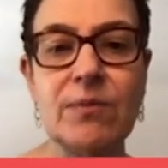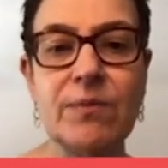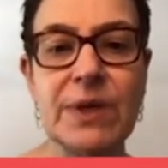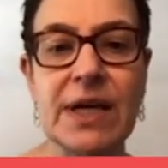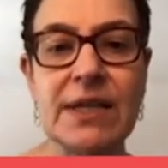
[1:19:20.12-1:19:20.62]

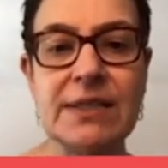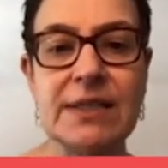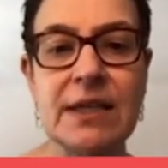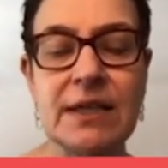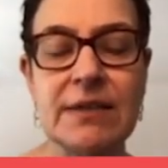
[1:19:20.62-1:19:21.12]
because
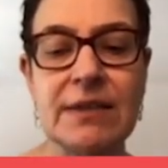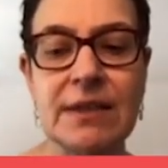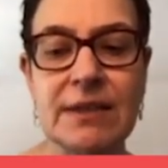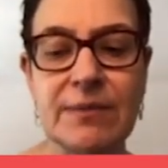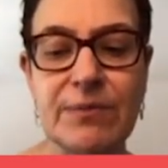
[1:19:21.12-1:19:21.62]

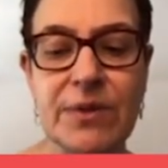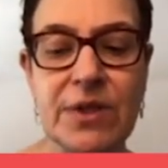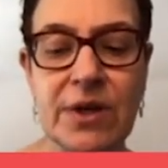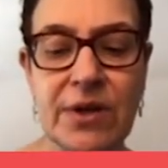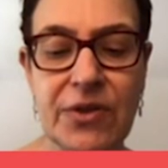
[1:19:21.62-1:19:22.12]

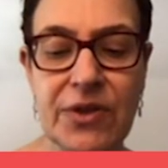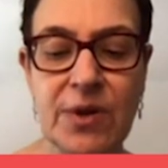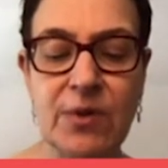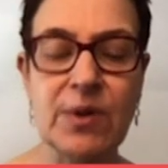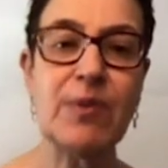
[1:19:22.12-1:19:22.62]
the
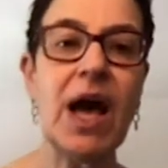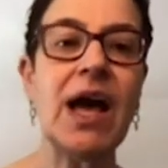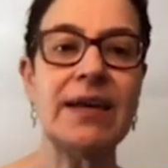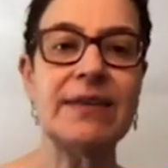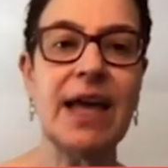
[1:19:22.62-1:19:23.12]
theory
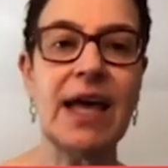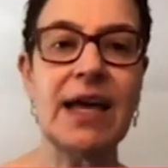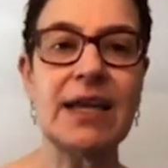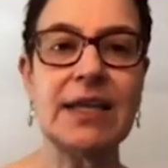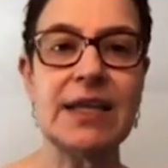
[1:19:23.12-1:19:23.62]
behind
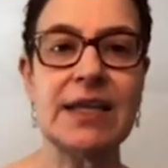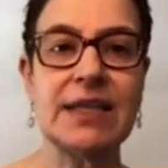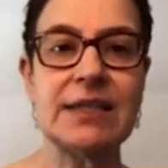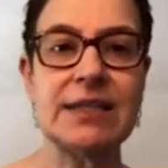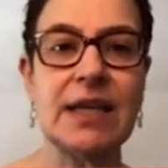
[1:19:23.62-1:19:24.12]
that
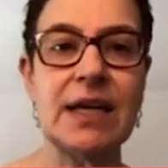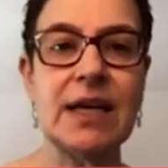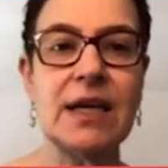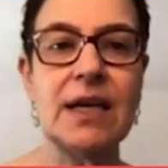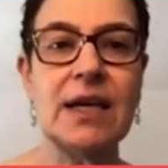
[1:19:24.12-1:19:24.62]
is
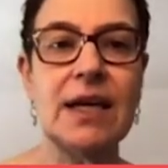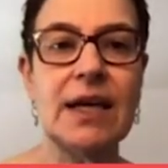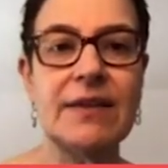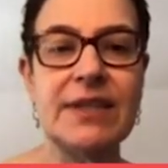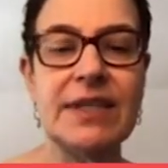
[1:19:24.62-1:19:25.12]

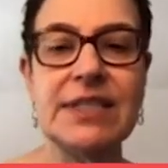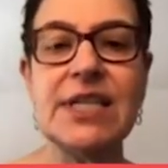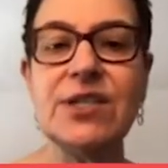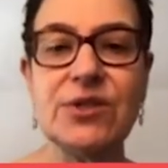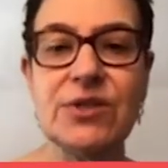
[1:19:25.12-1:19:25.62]
the
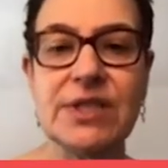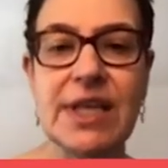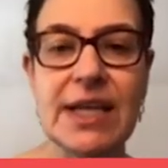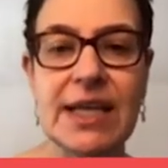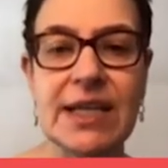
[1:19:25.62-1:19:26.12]
teachers
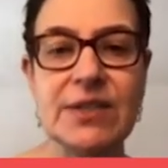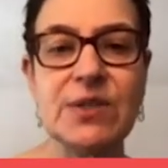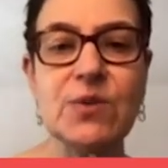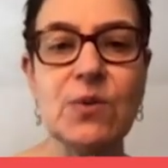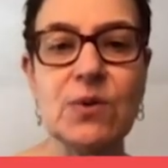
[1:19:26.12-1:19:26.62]
that in a
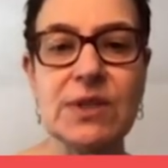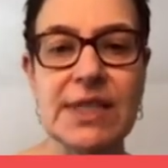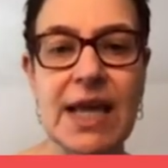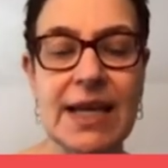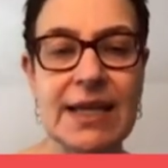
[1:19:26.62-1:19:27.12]
school
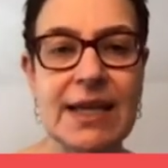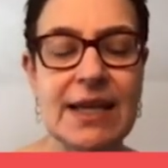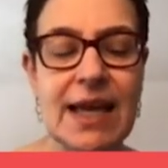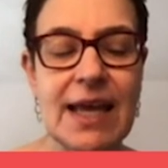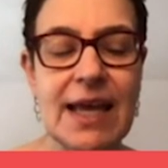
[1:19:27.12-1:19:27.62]
setting,
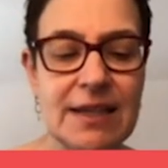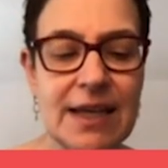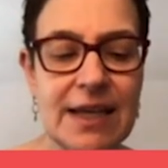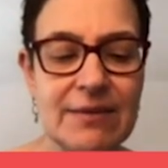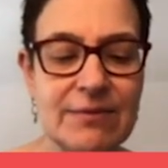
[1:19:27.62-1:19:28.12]

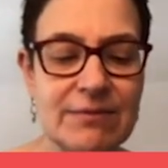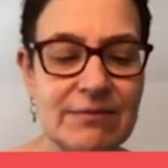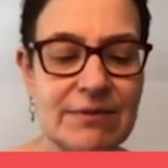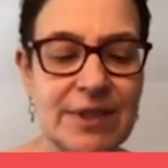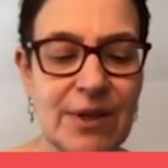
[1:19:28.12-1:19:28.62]
and
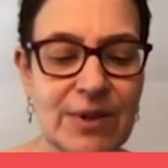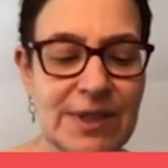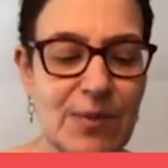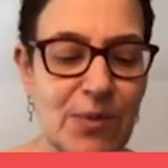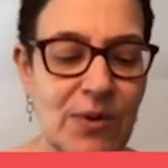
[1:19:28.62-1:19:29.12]
at
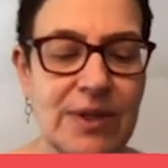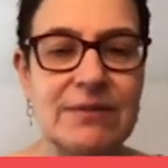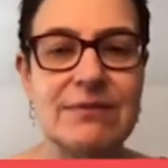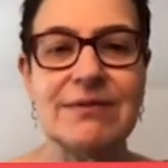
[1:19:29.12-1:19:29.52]
some point